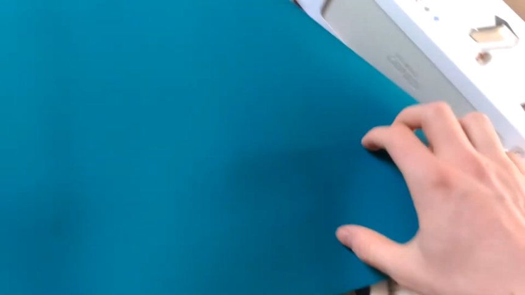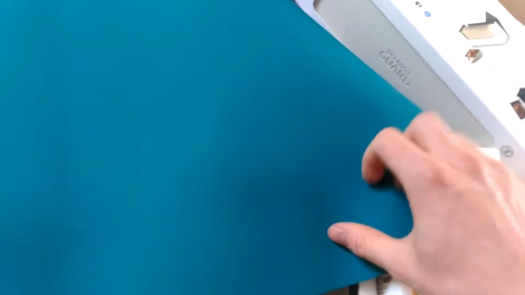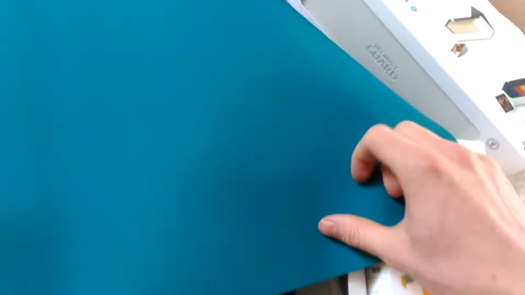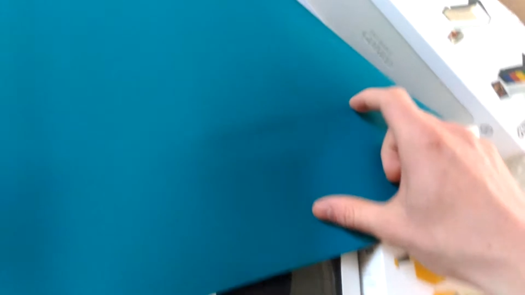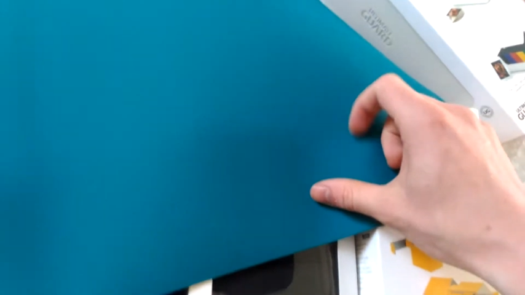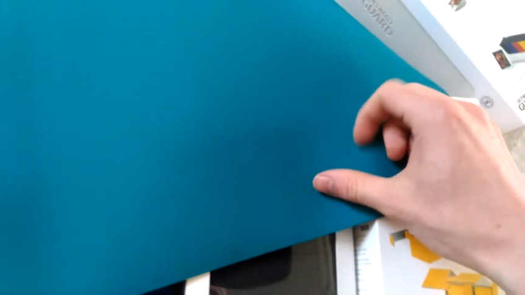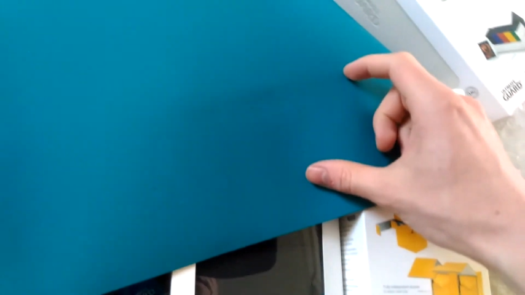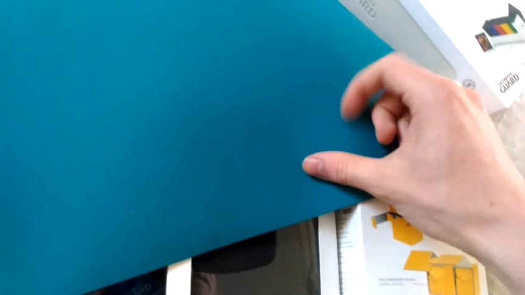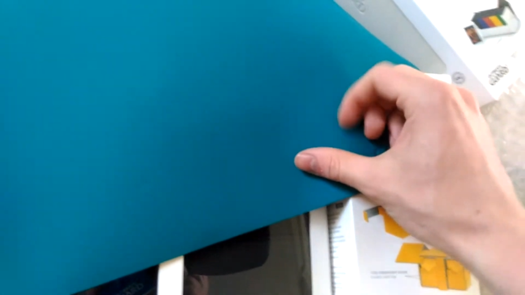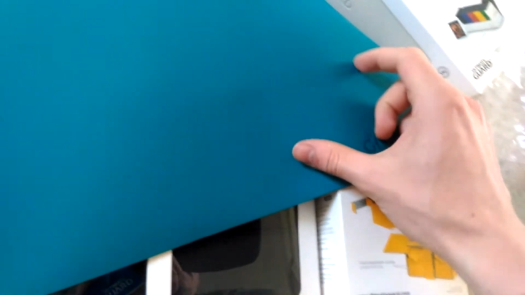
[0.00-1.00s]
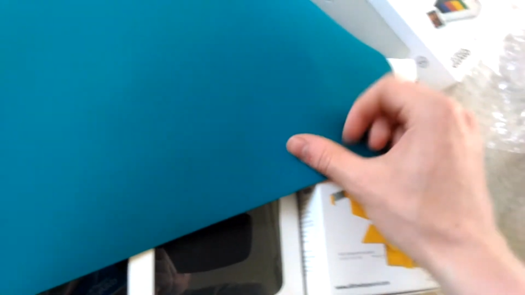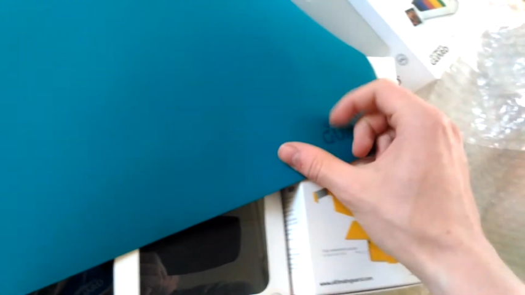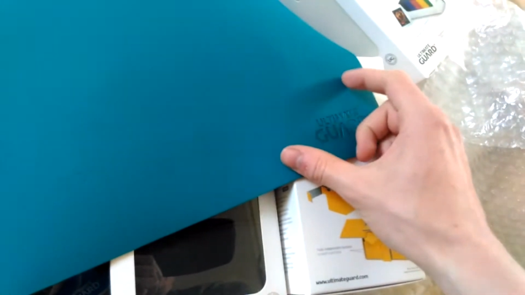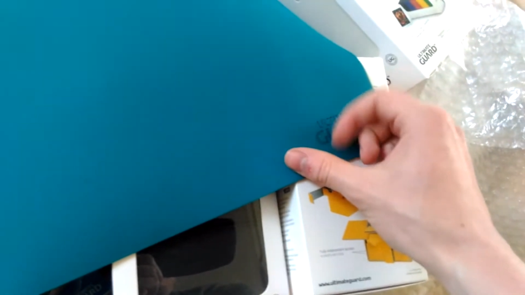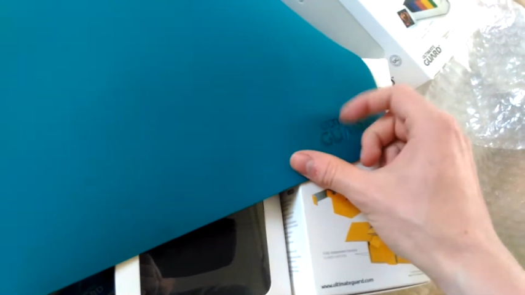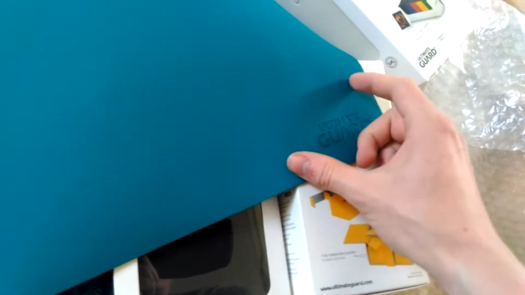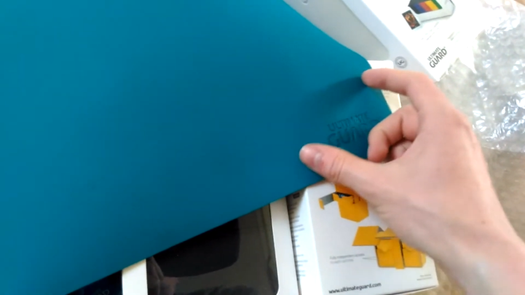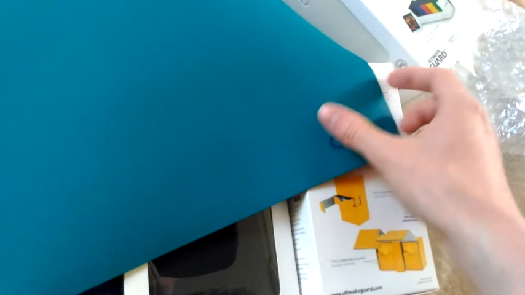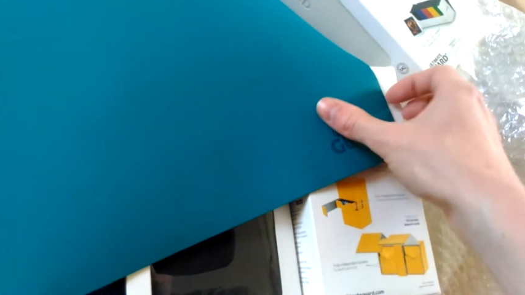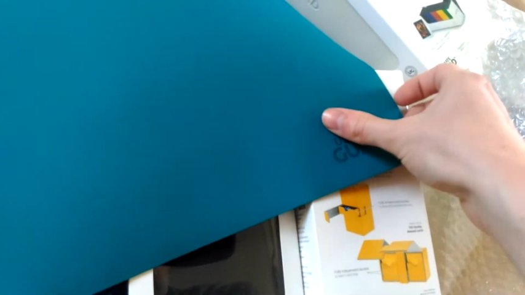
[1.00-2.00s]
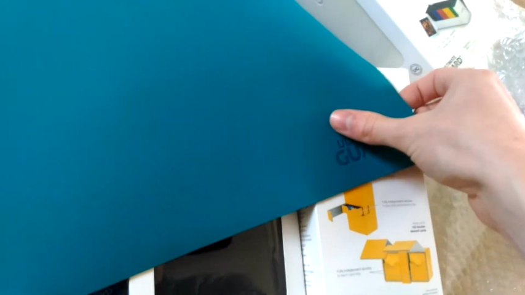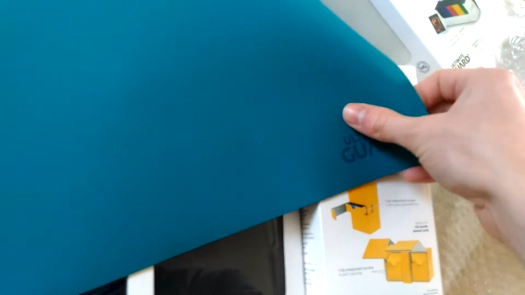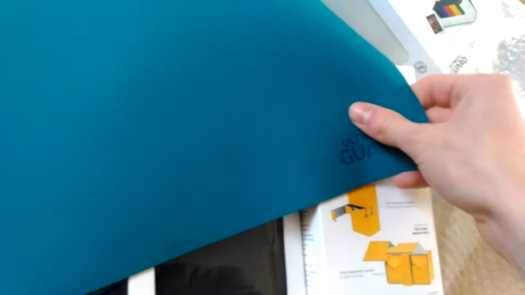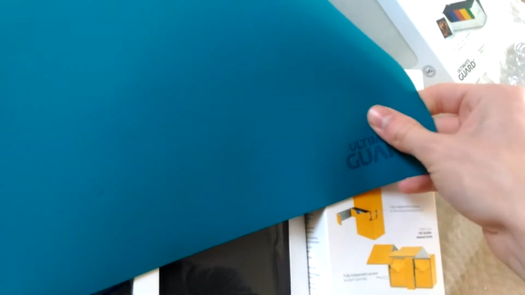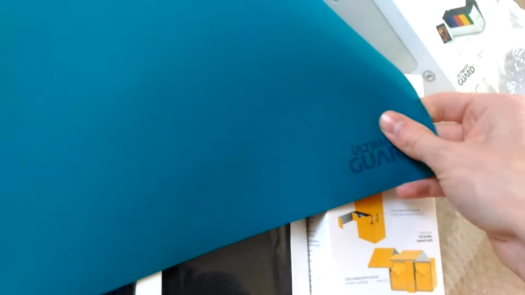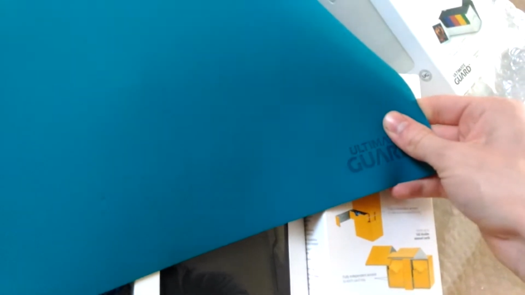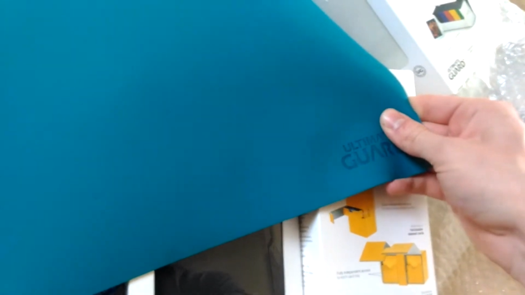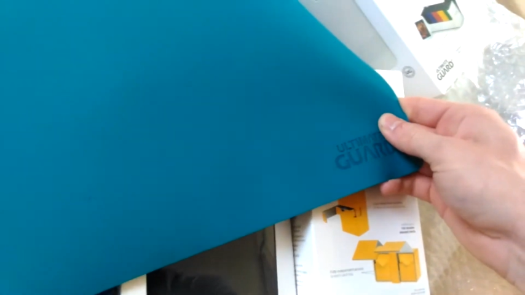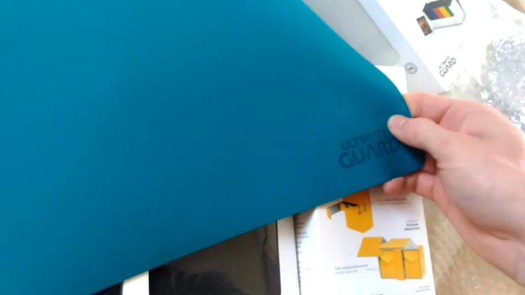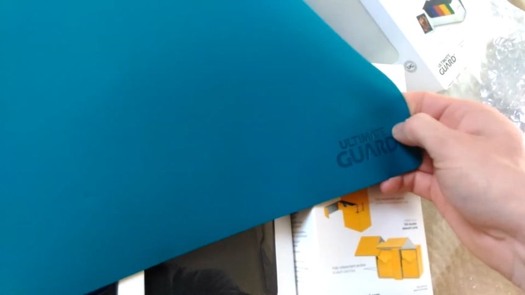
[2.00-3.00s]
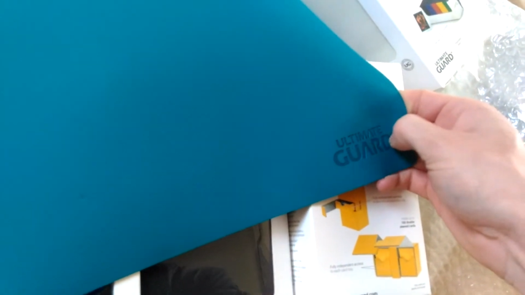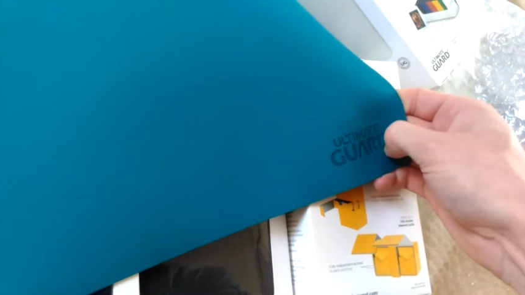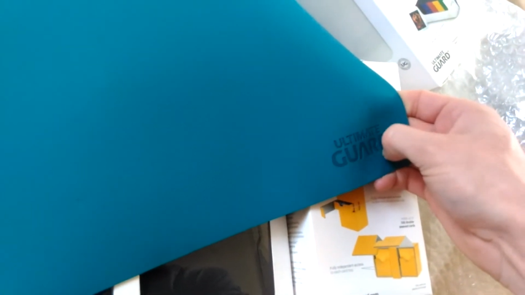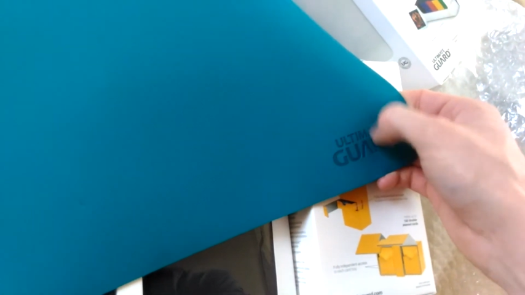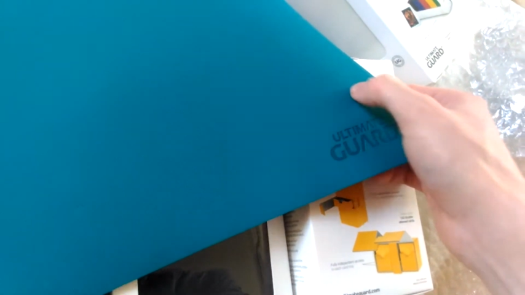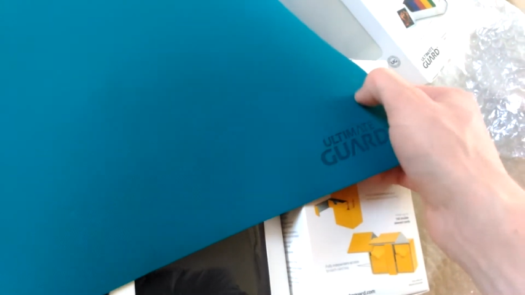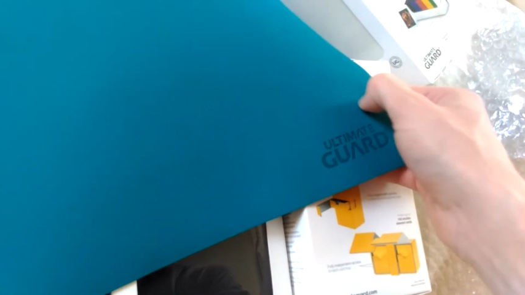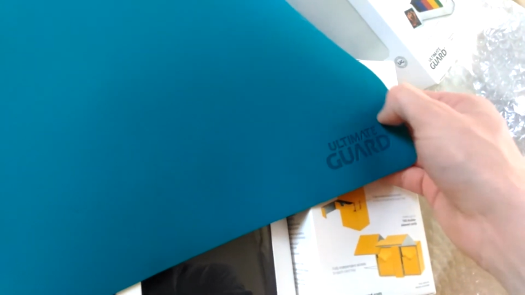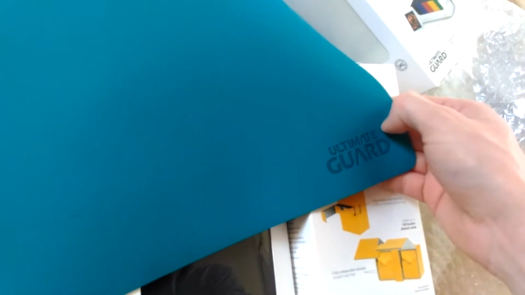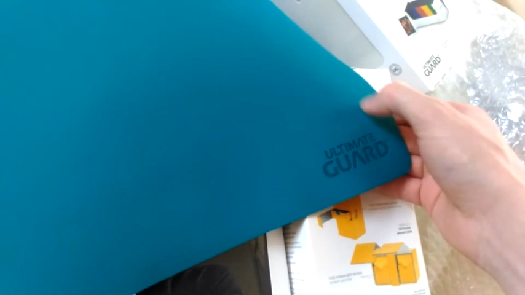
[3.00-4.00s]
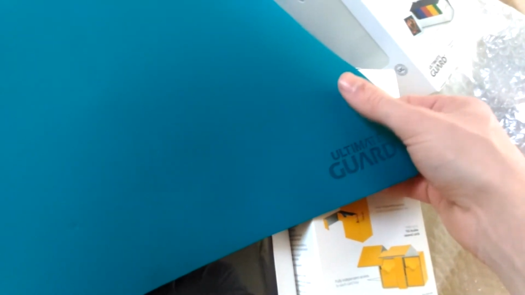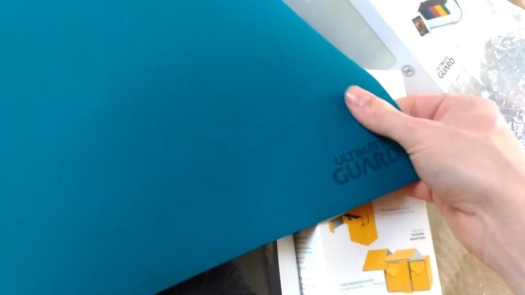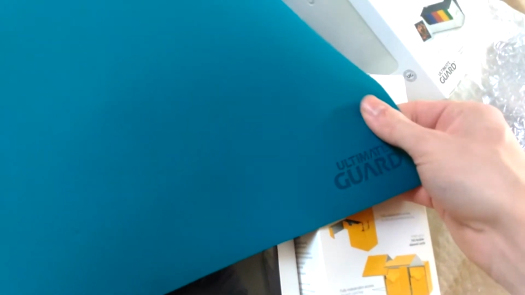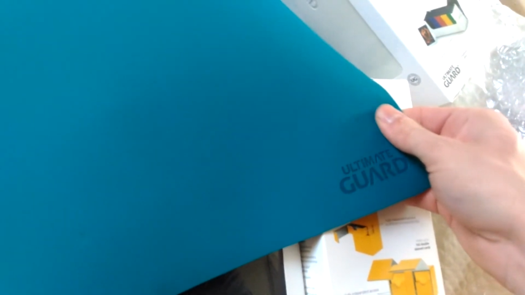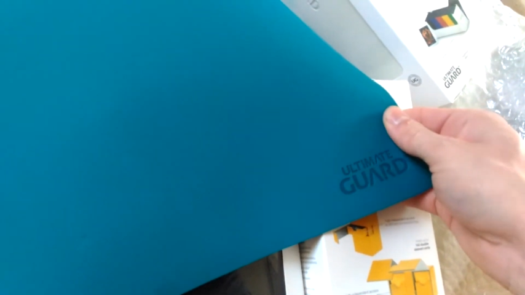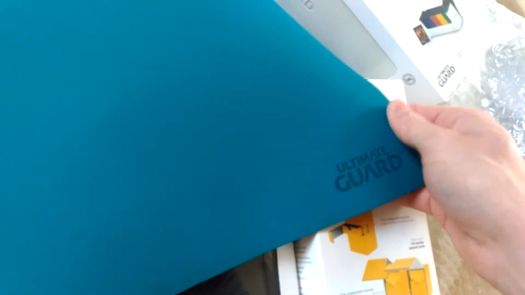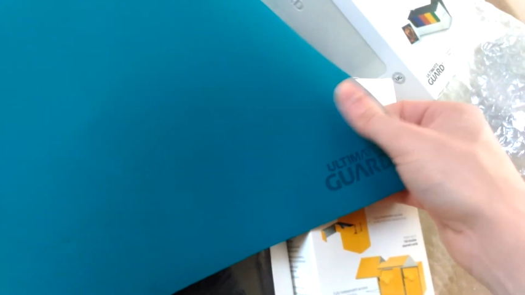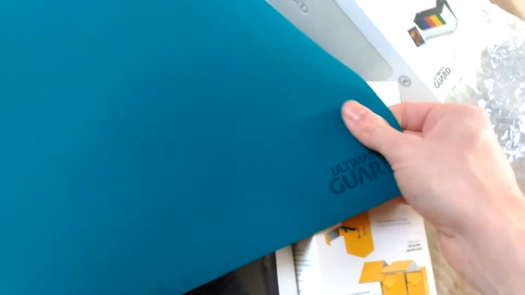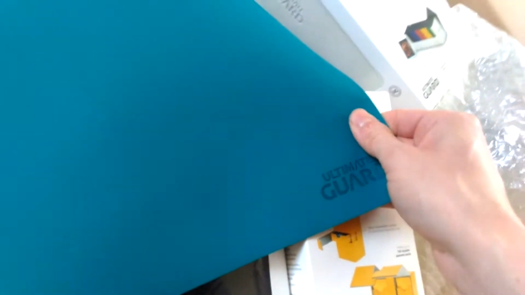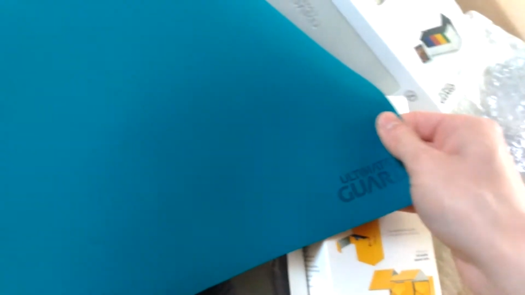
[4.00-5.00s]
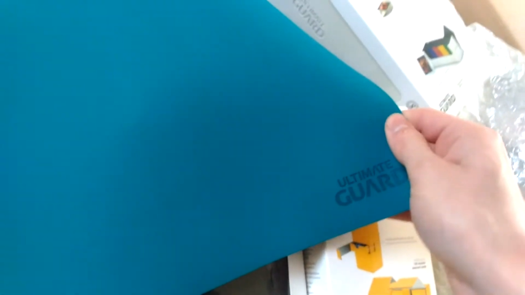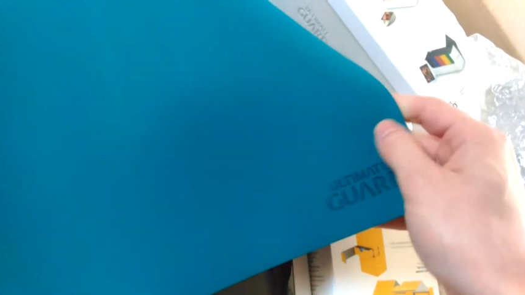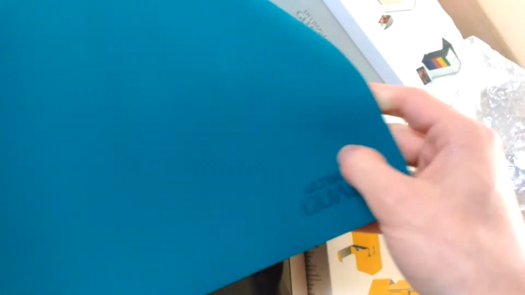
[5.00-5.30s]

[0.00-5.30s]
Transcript: Nobody's mouth can be seen.